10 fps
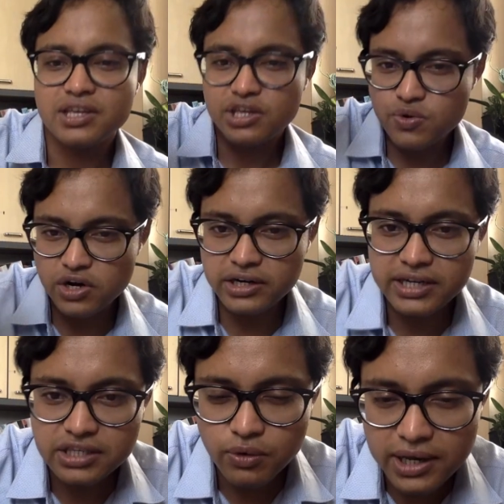you were
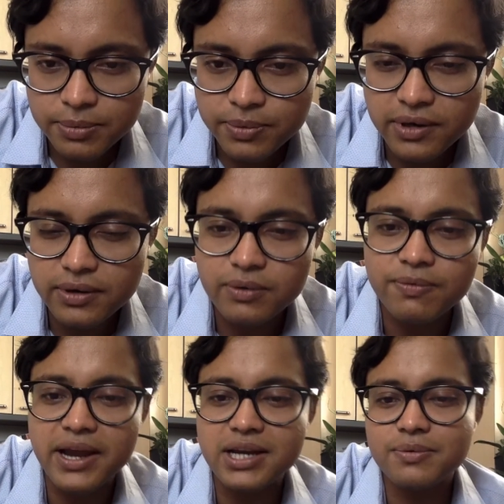
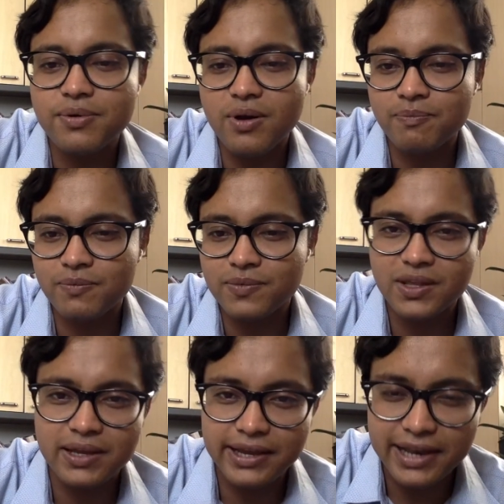disqualified from
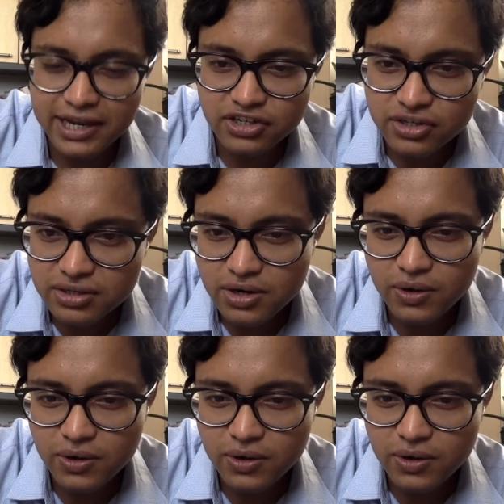the election,